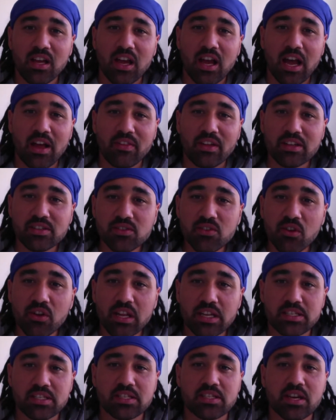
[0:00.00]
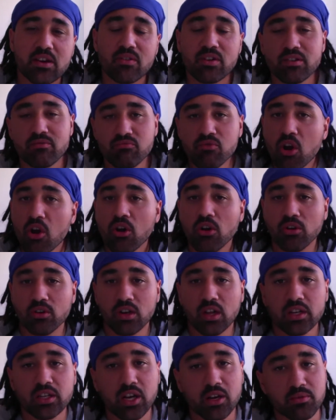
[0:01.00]
And that's not necessarily wrong,
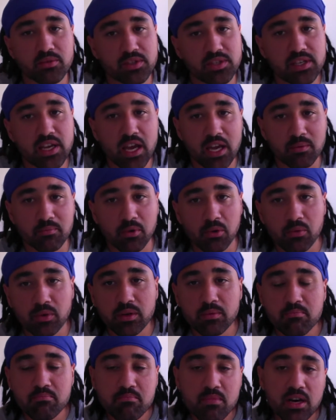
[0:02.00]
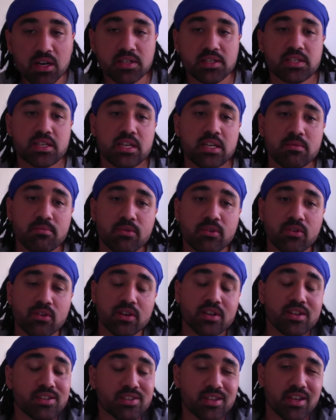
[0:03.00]
like I was saying, but we must keep
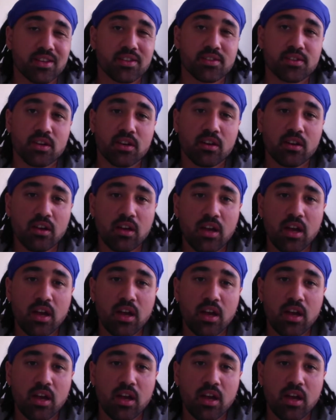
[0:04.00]
Christ centre.